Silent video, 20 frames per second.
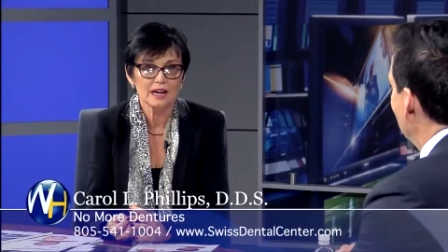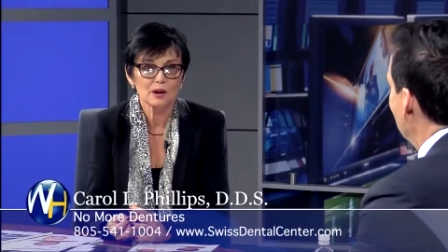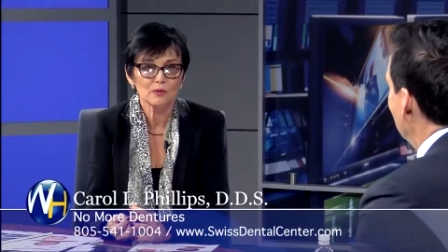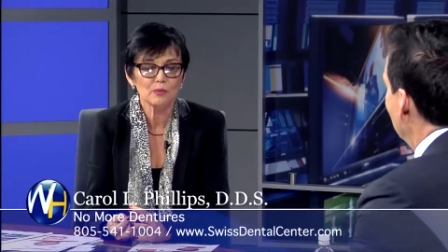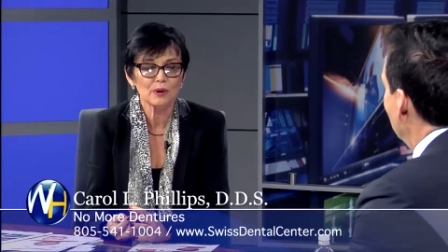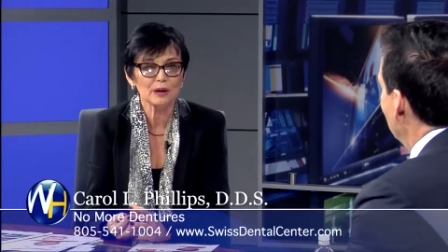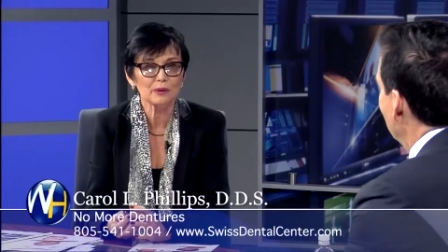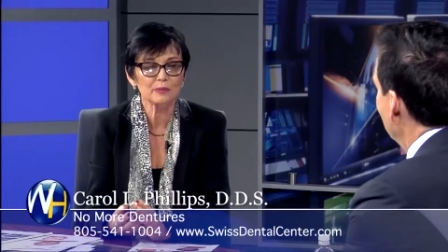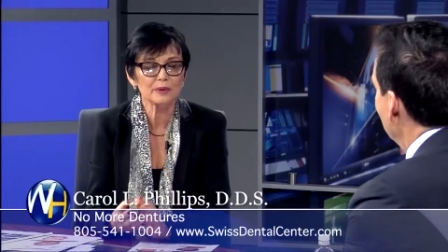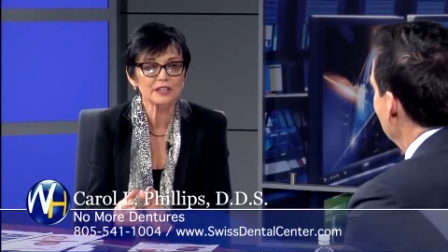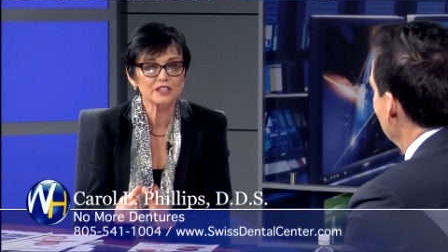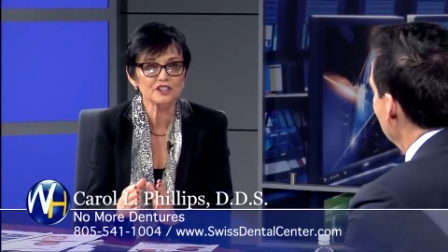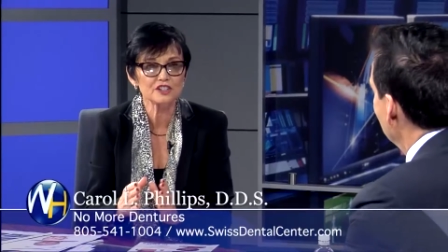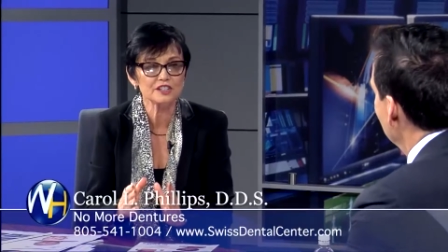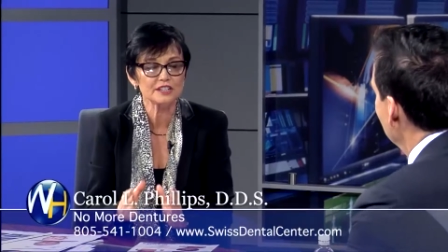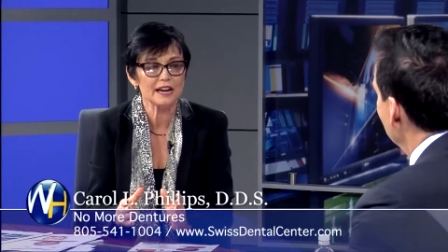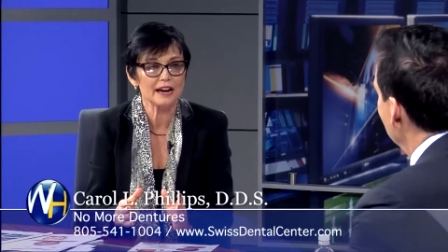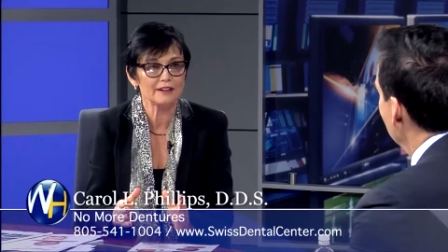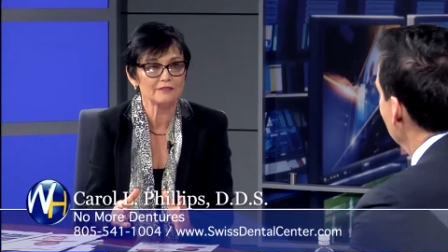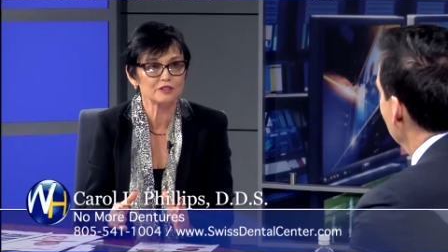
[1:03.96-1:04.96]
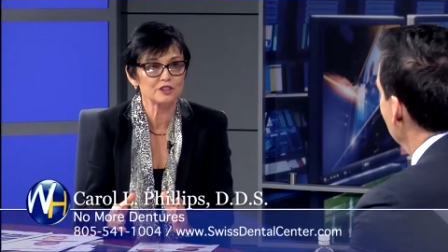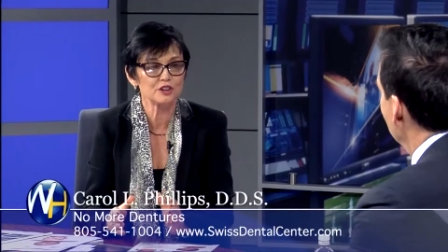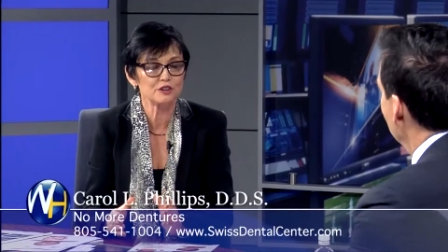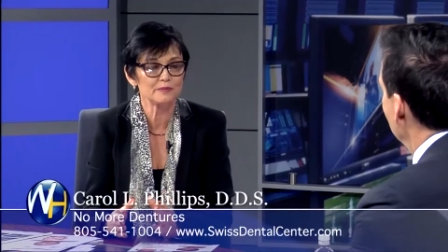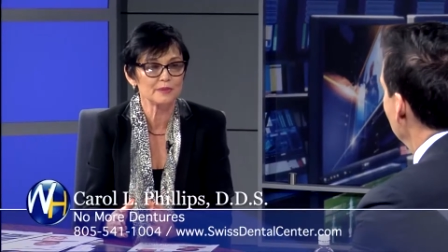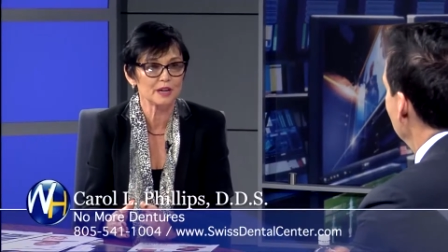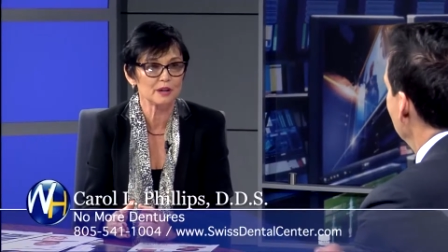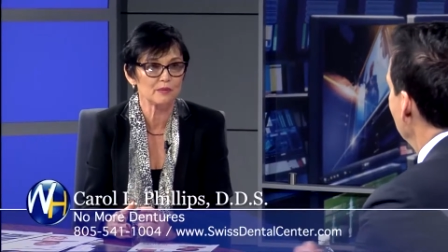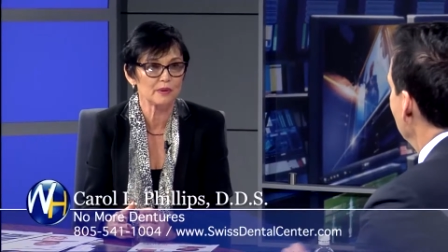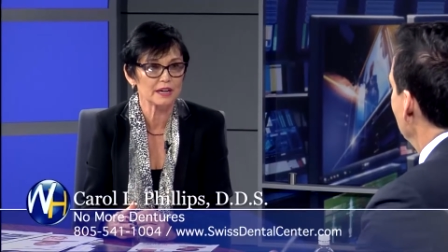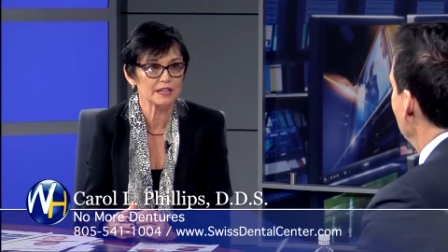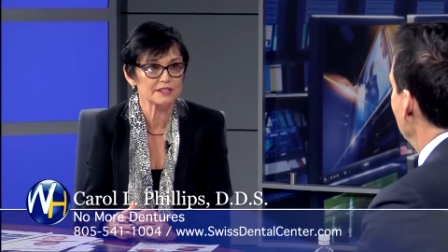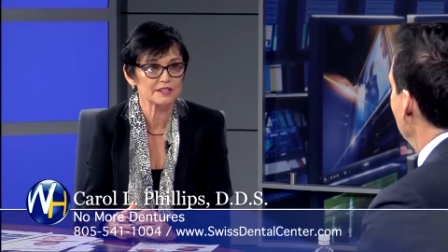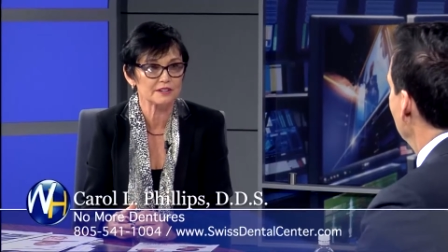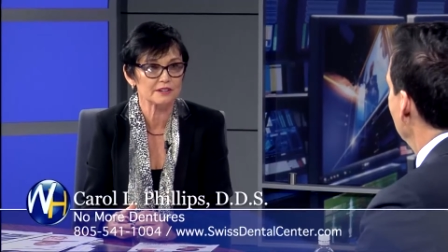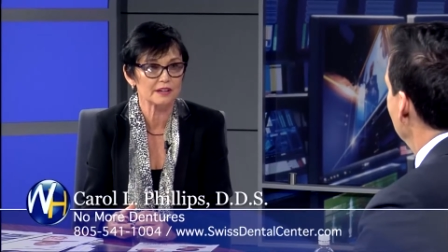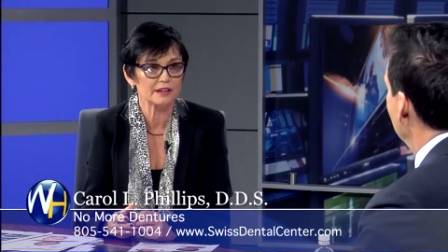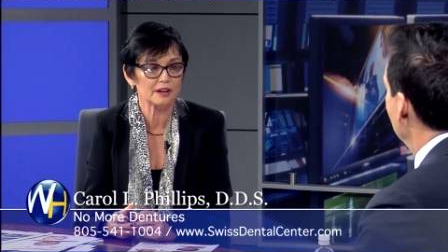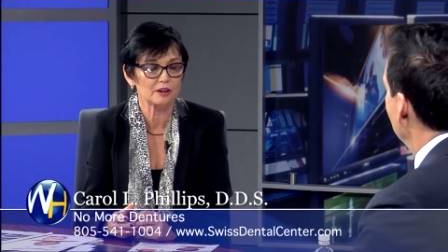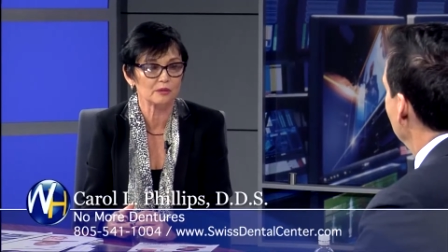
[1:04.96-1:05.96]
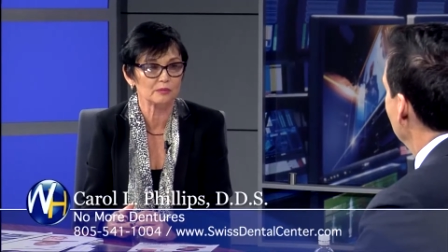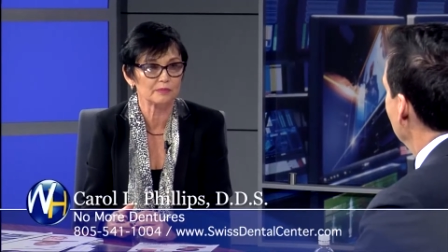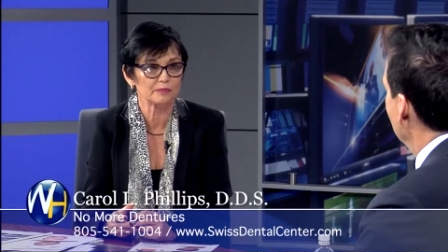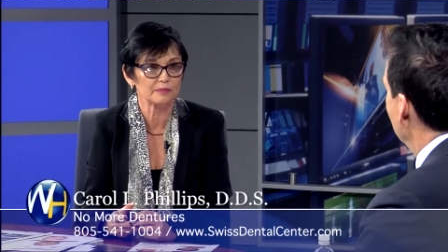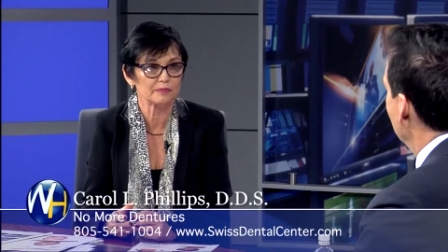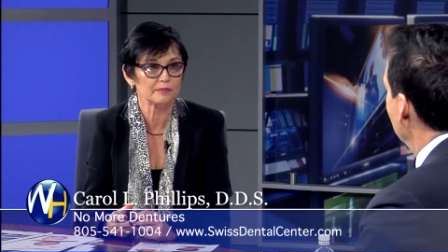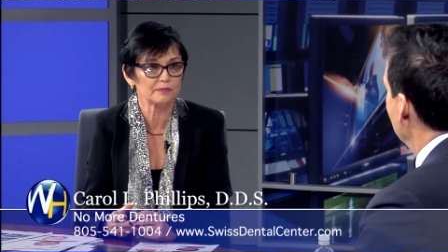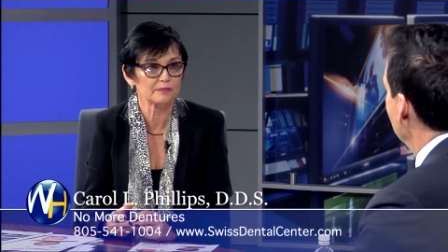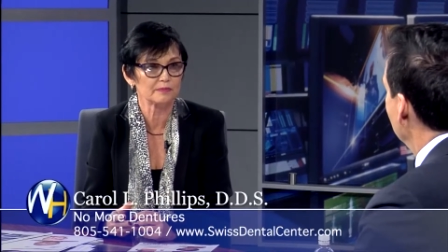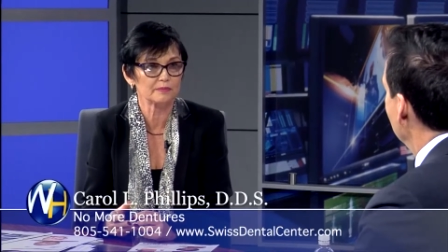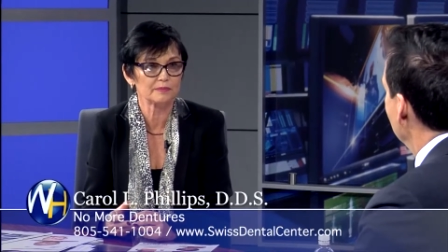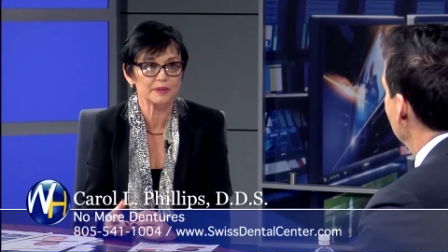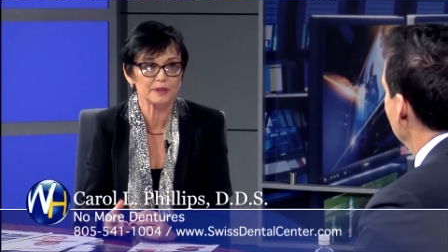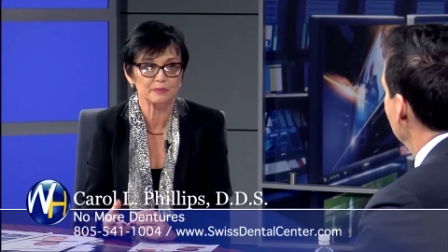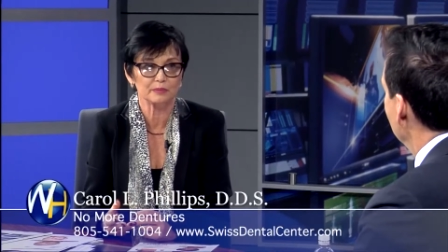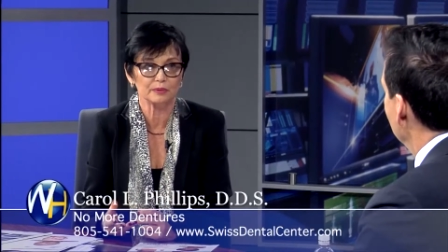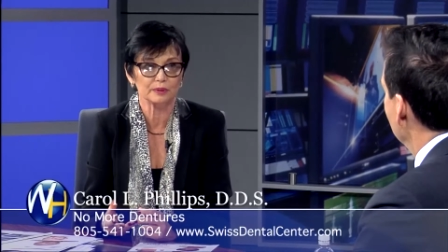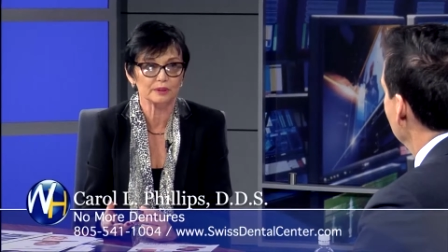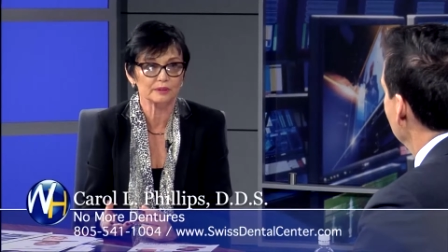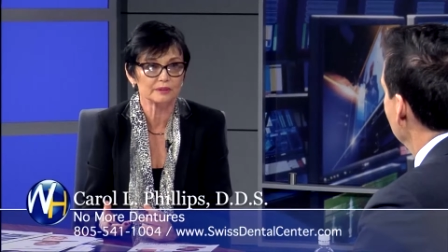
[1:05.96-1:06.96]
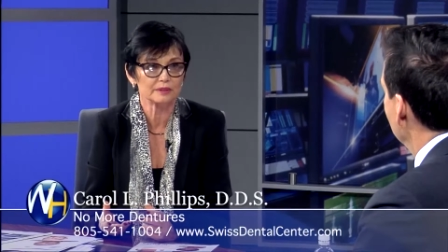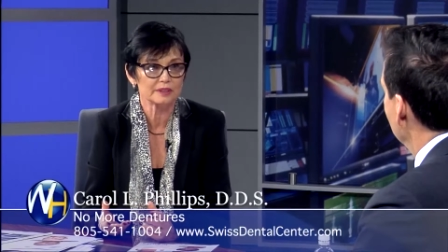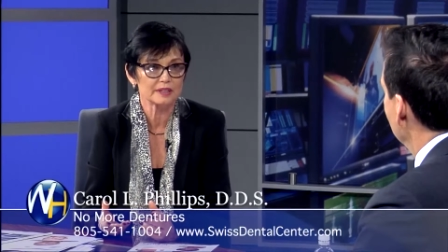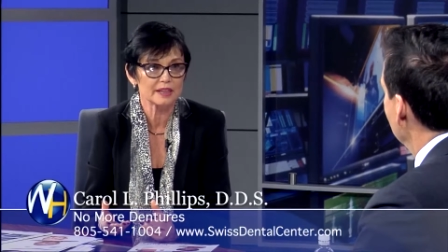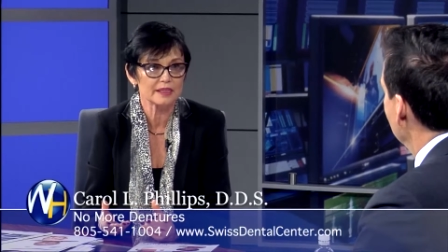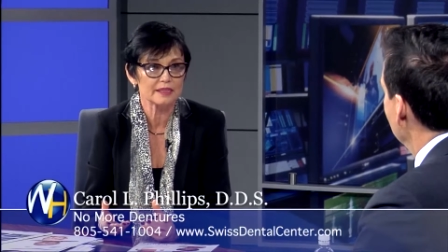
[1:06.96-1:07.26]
Well, we just have too many ways to help people.